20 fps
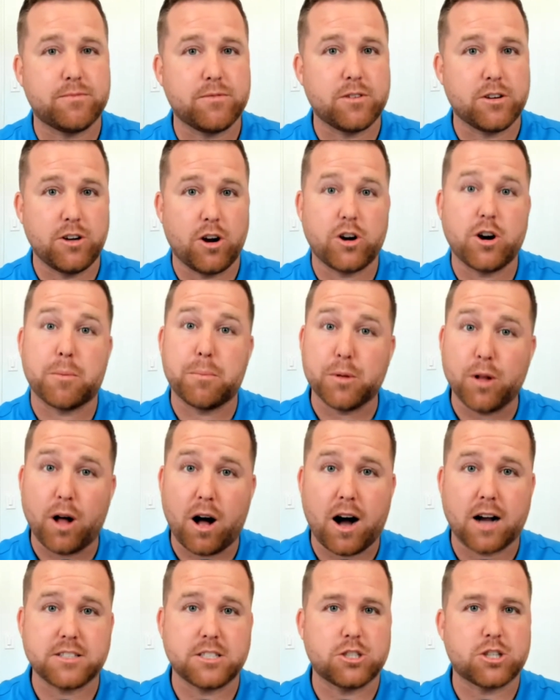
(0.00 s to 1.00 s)
your
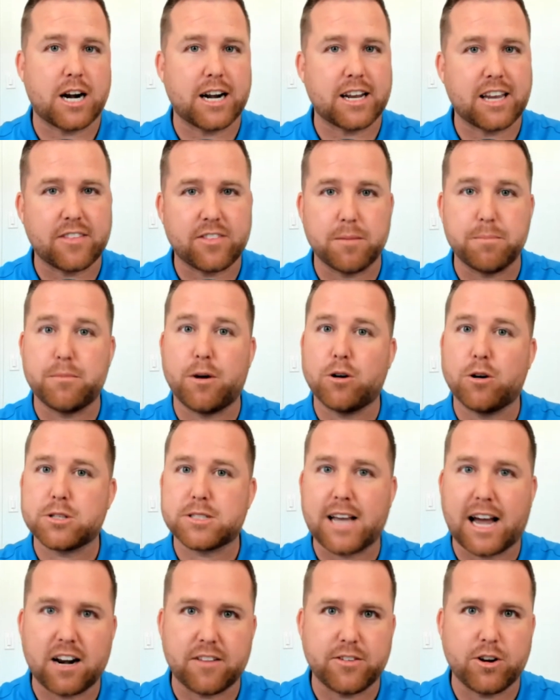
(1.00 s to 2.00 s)
blogs and trying to get the
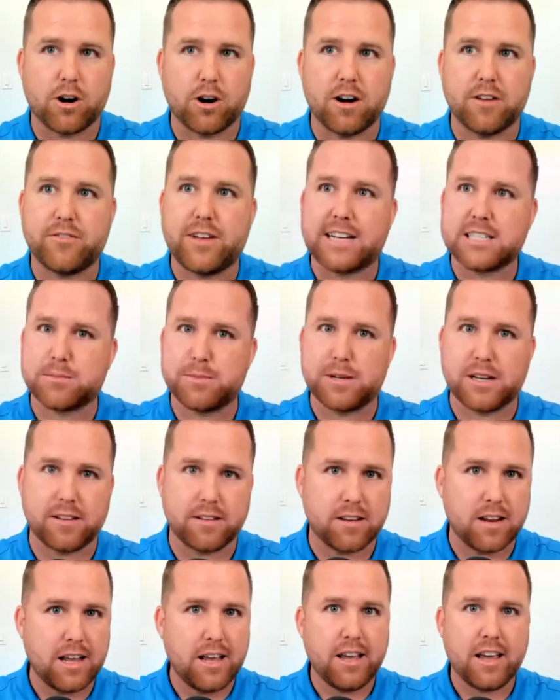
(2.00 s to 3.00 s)
most out of your investment